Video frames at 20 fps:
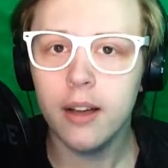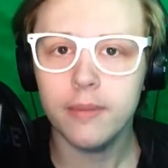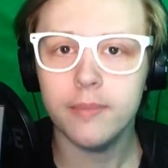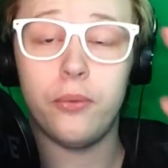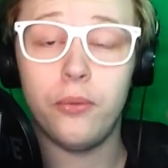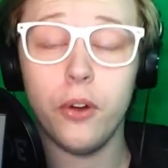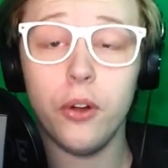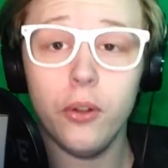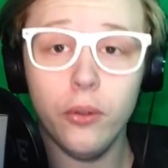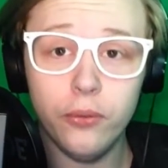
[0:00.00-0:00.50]
The
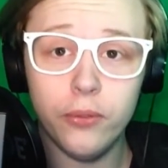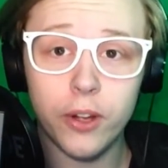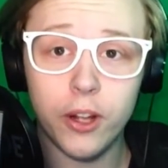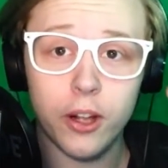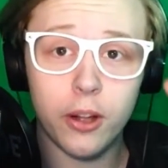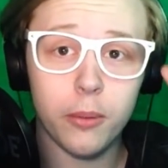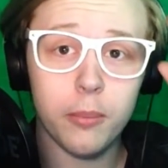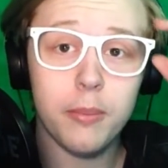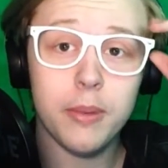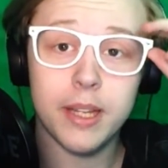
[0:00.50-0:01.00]
full
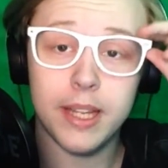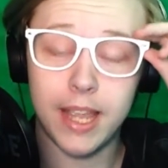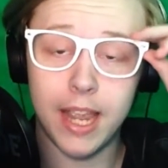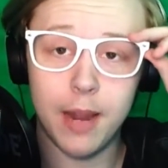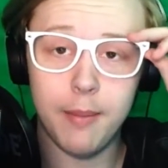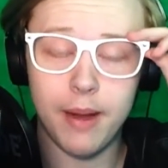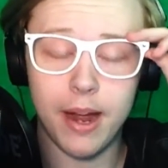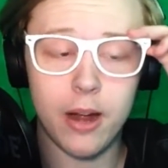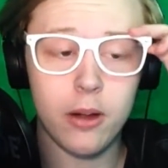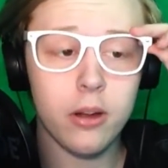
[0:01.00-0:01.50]
film
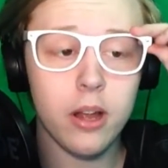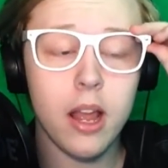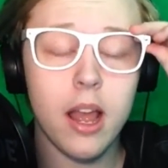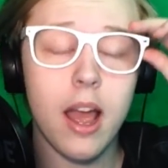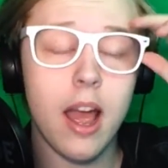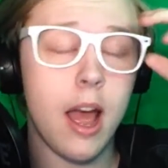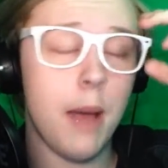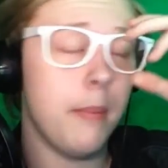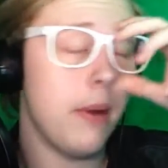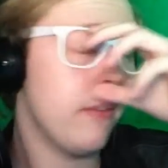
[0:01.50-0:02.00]
came out,
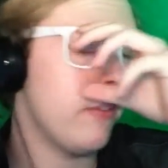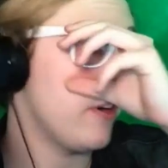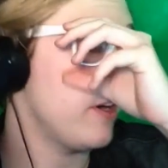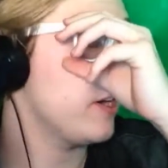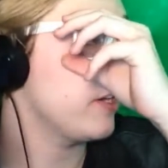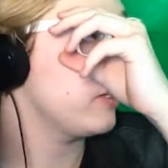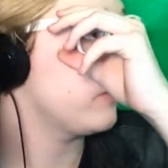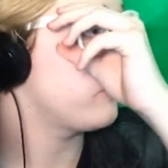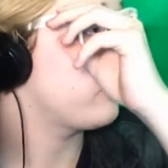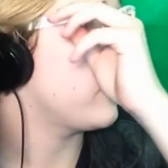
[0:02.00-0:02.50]
and my very good